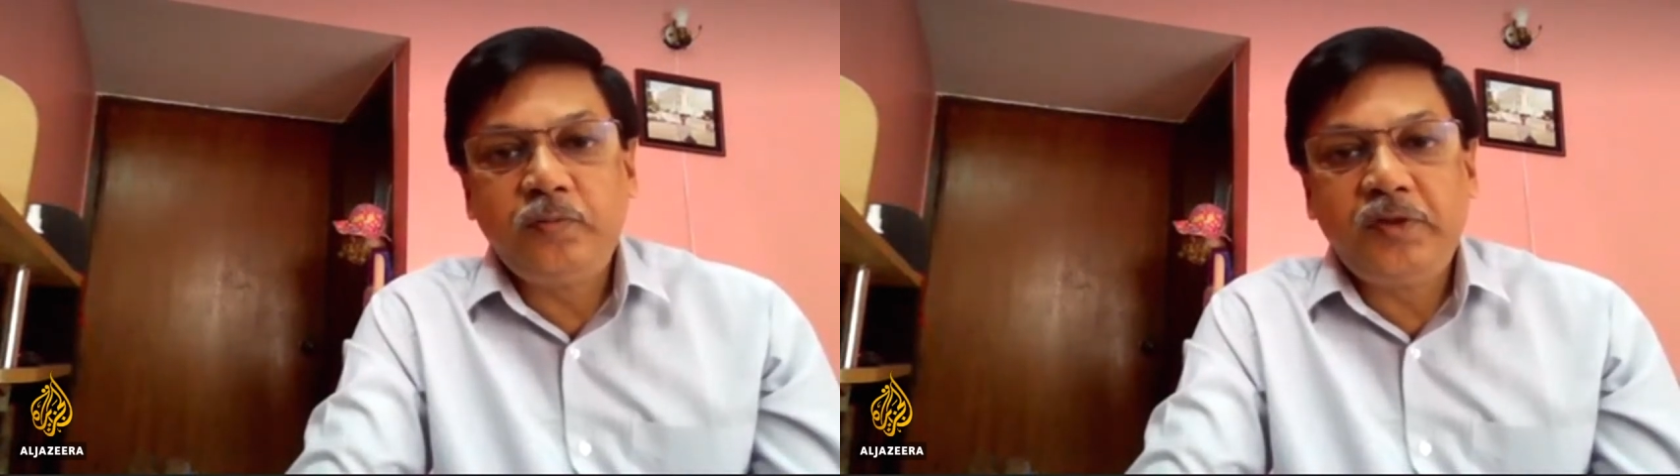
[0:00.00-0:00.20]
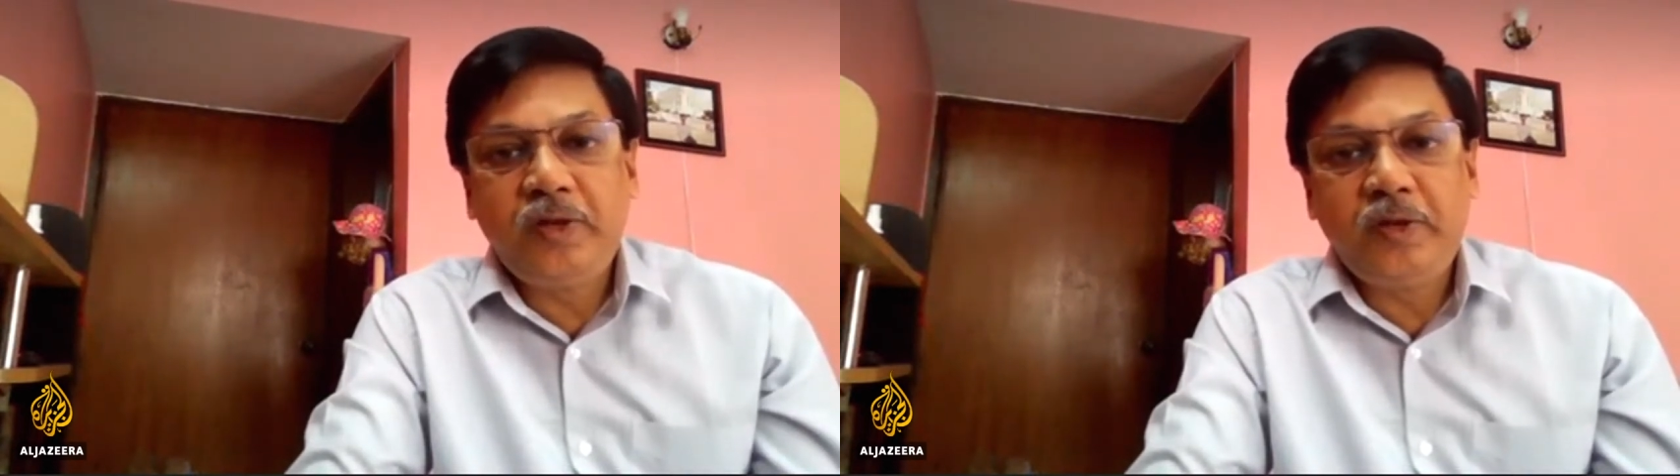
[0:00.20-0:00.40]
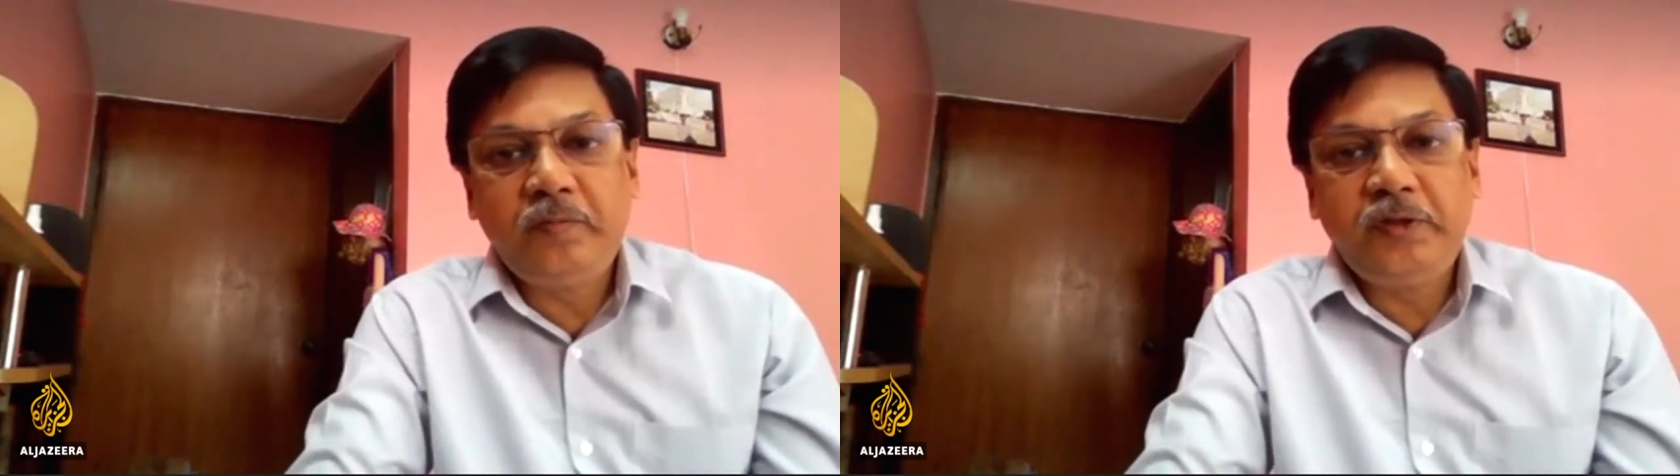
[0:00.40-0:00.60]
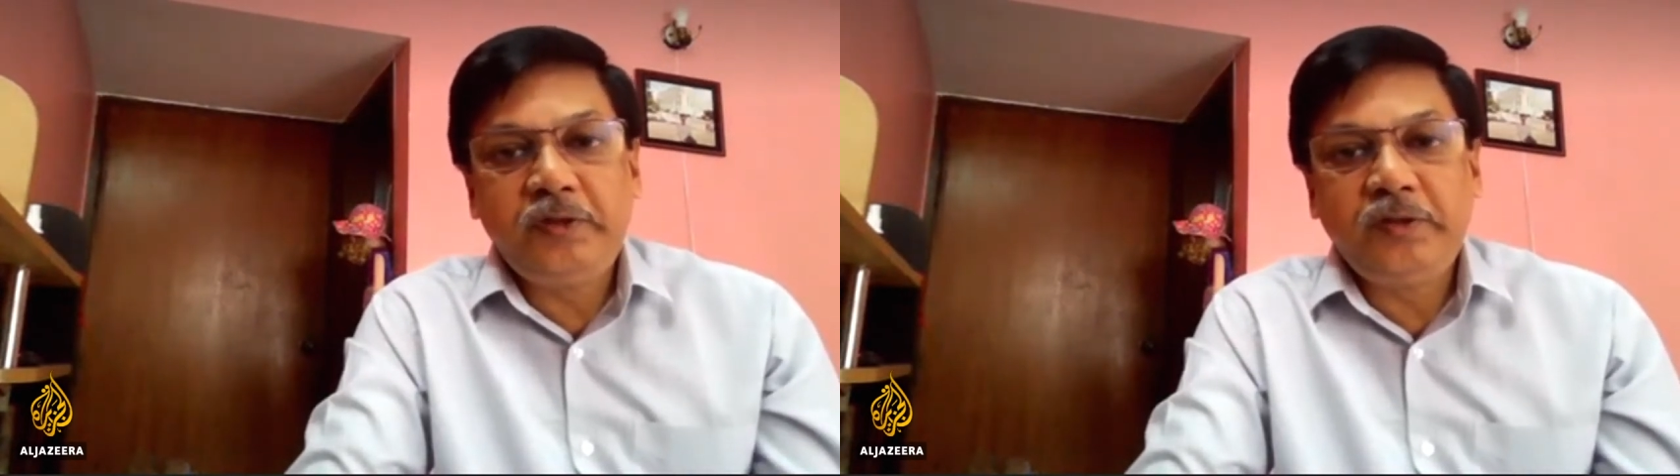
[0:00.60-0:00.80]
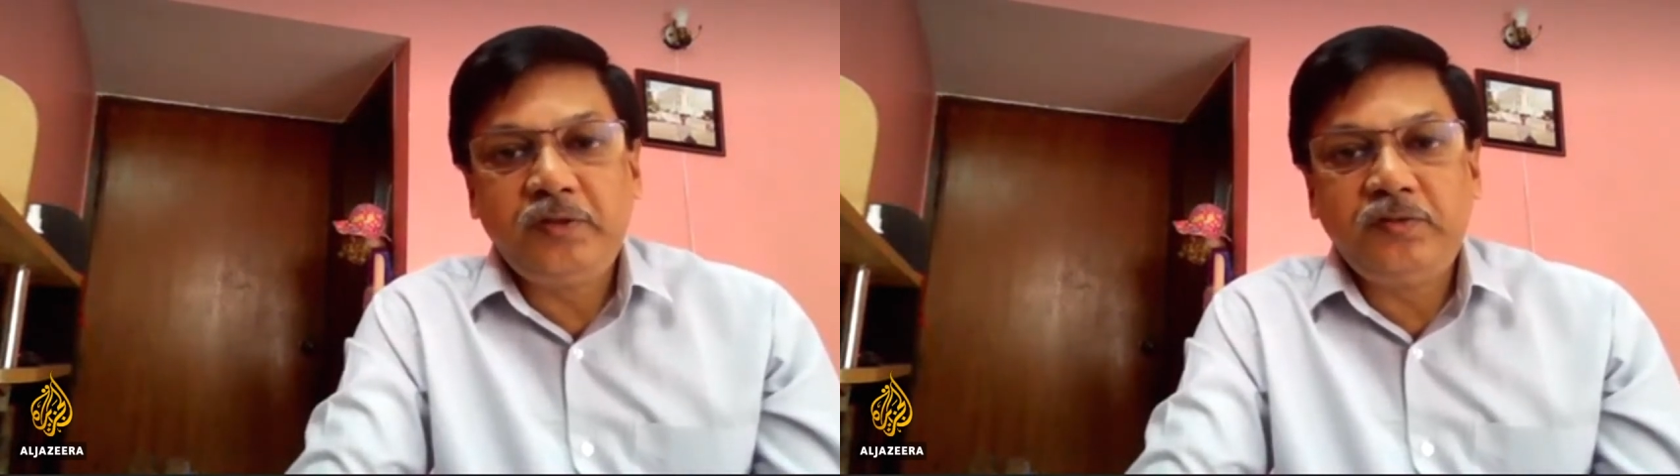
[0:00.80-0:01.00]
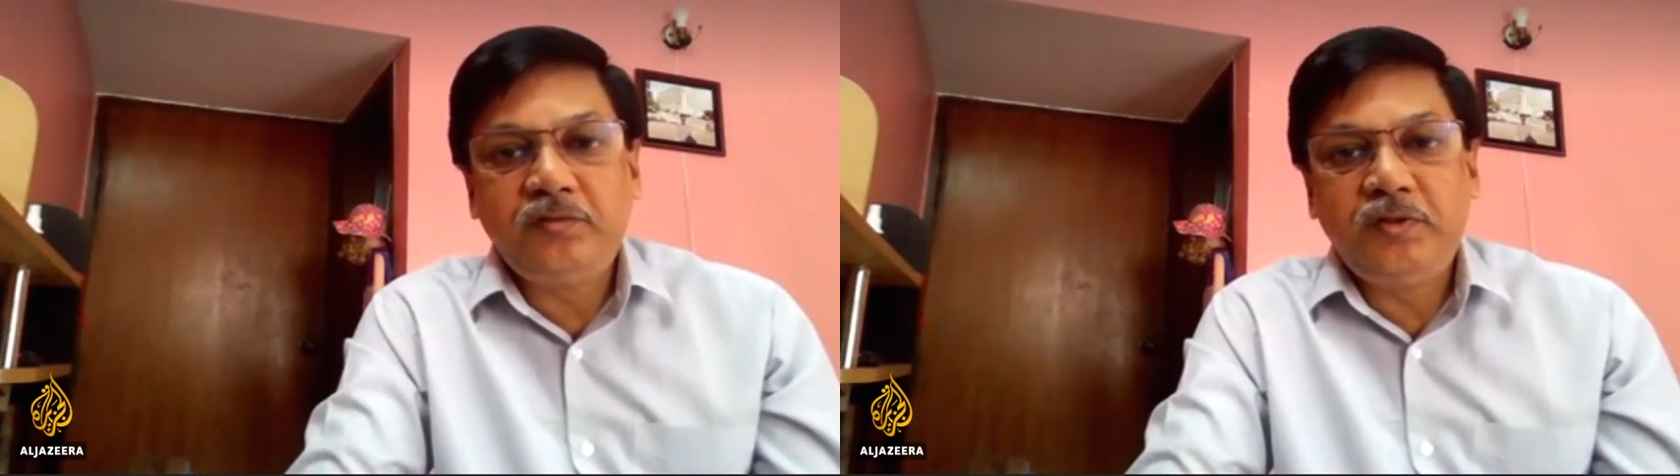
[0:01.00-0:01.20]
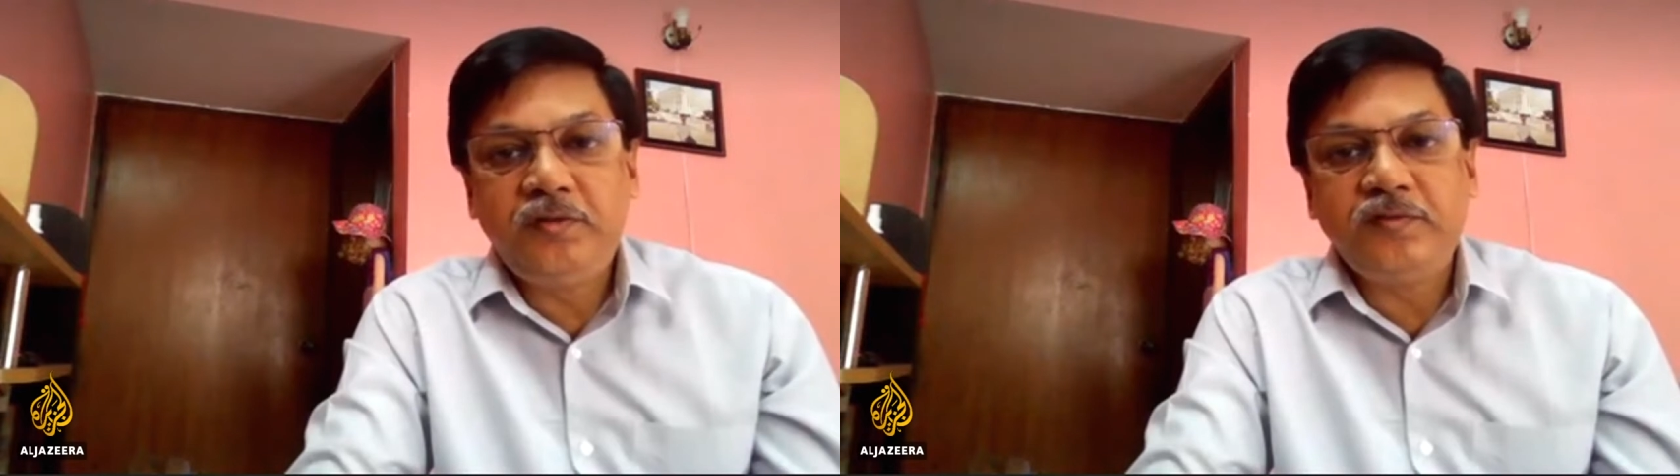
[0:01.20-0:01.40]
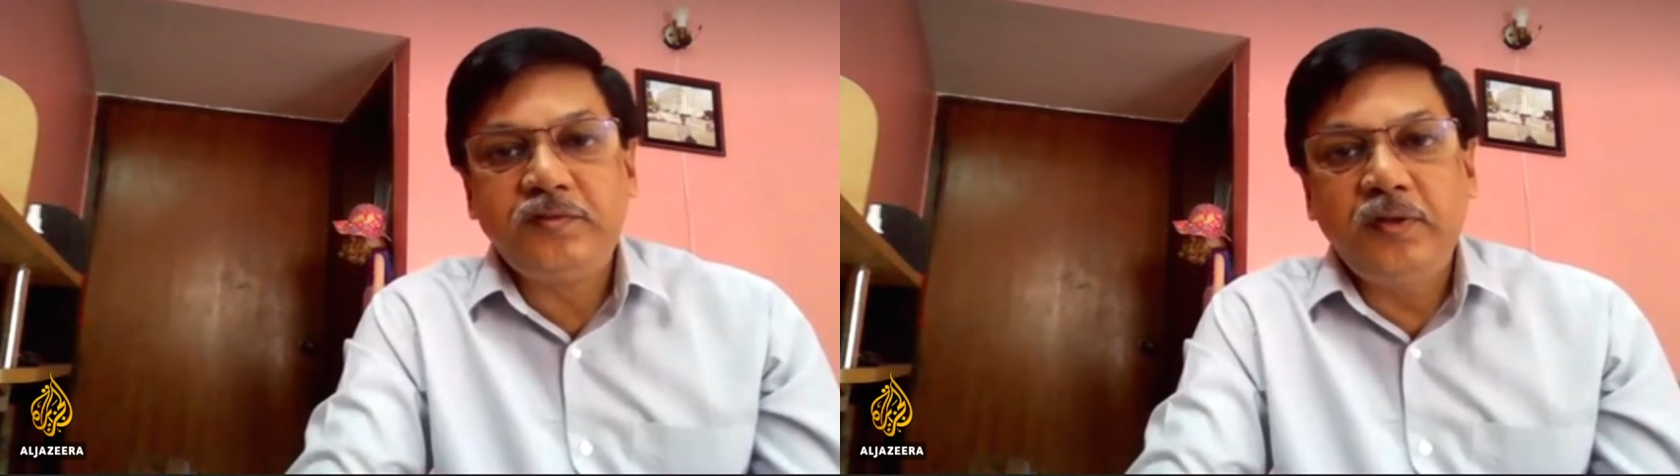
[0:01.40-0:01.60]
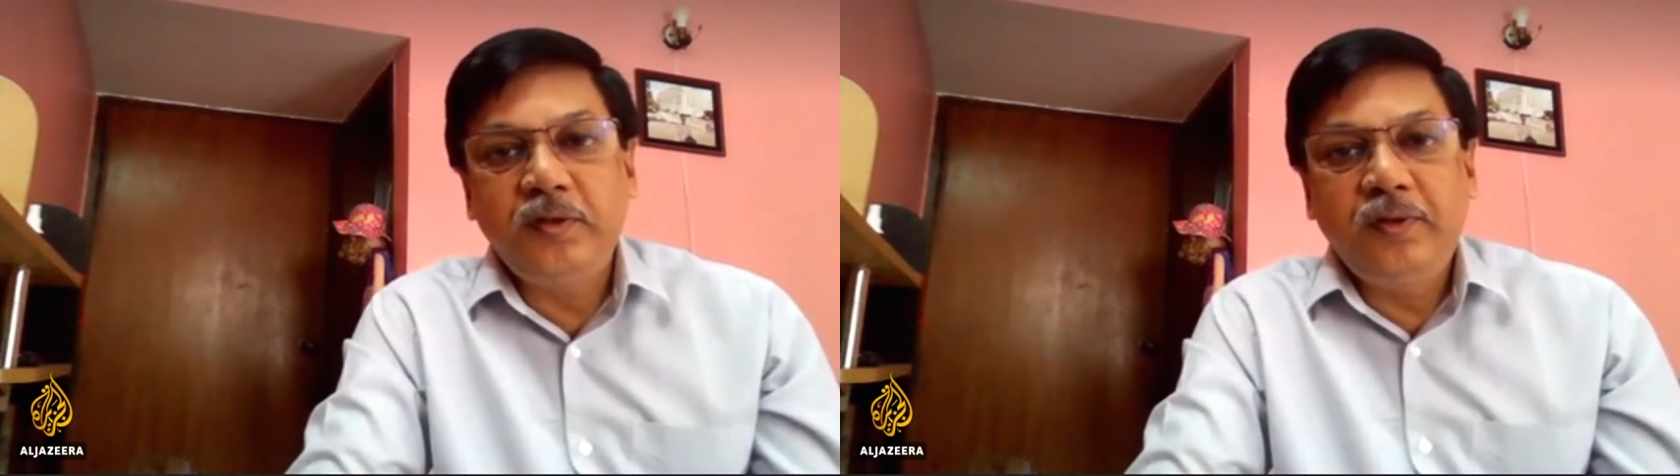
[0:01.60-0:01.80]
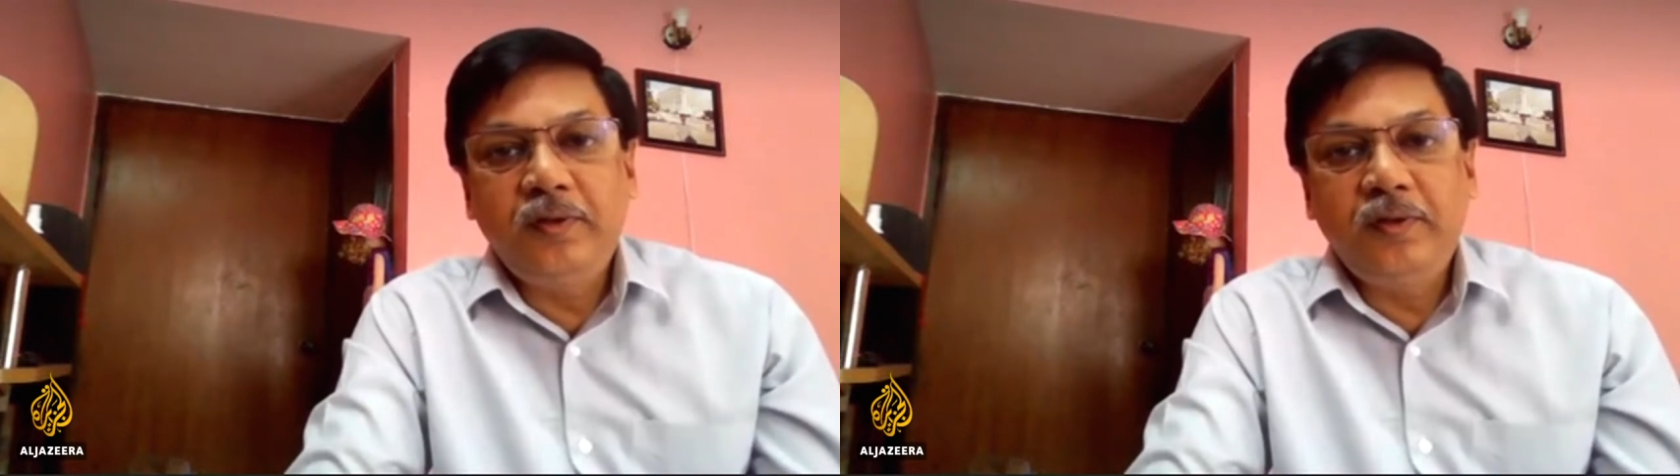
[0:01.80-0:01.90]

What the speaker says: from the neighboring countries